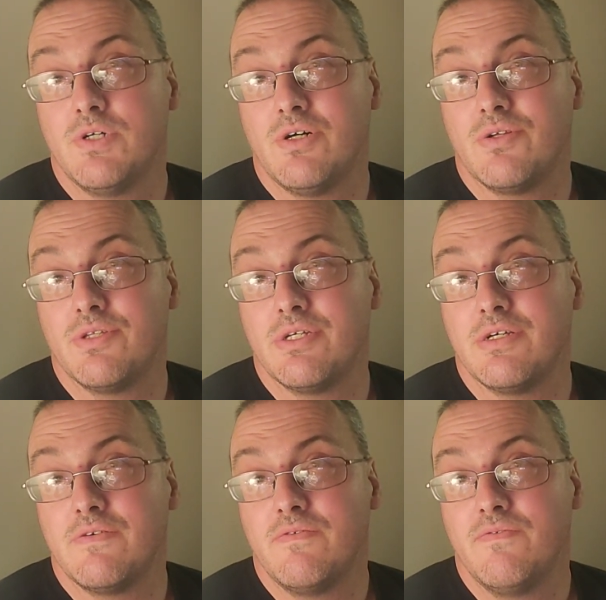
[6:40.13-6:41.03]
on
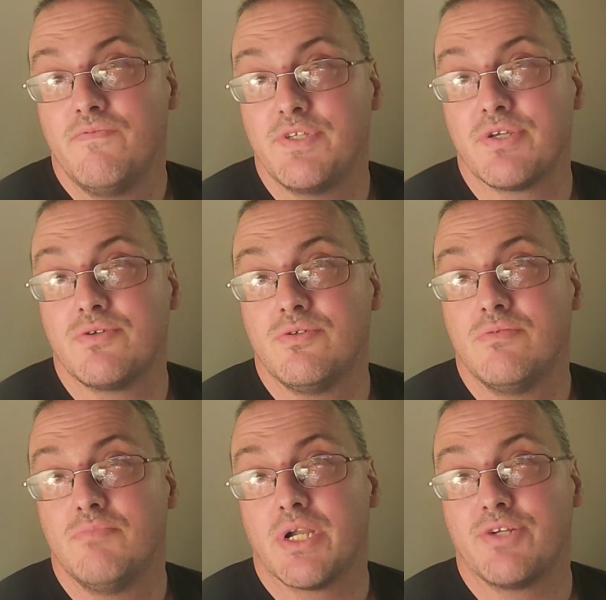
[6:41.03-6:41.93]
uh, physical,
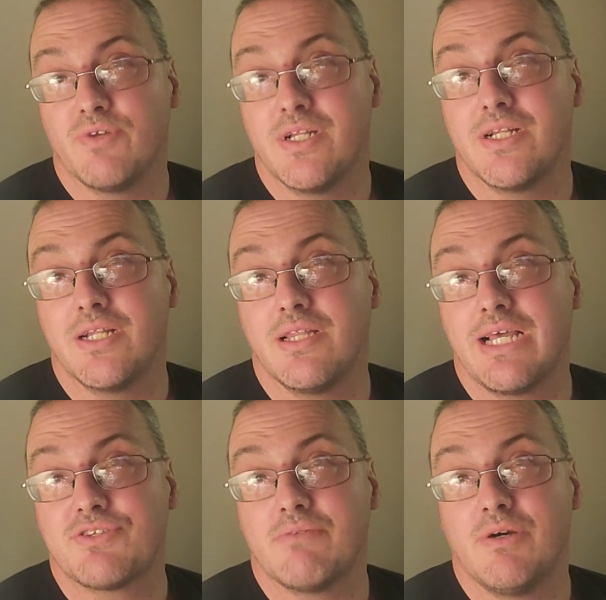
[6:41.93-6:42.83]
but I traded it in
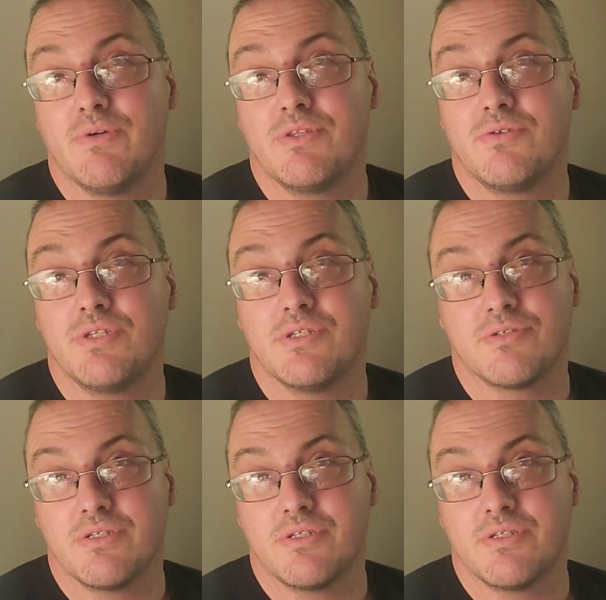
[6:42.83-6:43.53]
last time I went to this